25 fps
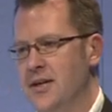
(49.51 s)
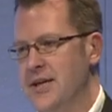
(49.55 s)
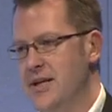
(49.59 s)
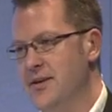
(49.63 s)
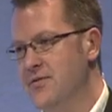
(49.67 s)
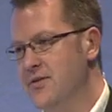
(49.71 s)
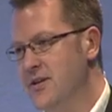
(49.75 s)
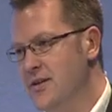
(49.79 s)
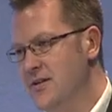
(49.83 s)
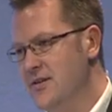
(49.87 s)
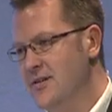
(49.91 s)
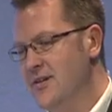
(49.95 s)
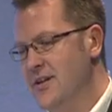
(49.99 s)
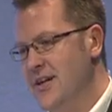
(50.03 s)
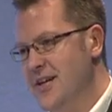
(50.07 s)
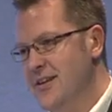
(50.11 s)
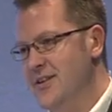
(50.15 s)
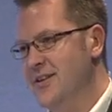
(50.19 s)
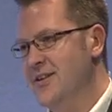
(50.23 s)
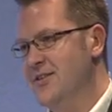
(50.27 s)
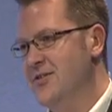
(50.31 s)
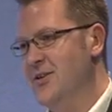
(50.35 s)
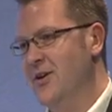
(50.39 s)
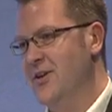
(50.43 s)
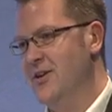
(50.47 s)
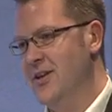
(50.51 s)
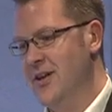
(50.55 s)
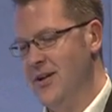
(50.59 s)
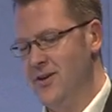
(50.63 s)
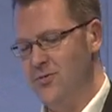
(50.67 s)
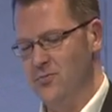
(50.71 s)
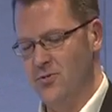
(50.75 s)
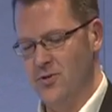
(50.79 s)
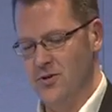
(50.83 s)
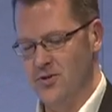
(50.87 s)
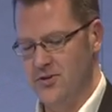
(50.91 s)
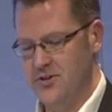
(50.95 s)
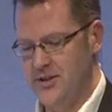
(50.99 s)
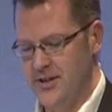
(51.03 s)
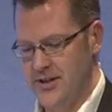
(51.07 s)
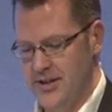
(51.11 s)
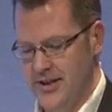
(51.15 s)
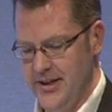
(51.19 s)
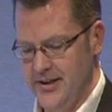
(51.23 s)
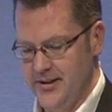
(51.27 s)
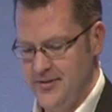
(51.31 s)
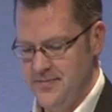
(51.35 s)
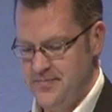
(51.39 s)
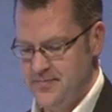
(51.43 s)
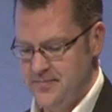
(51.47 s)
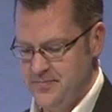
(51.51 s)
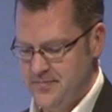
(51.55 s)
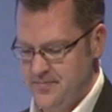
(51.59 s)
even in this online world today.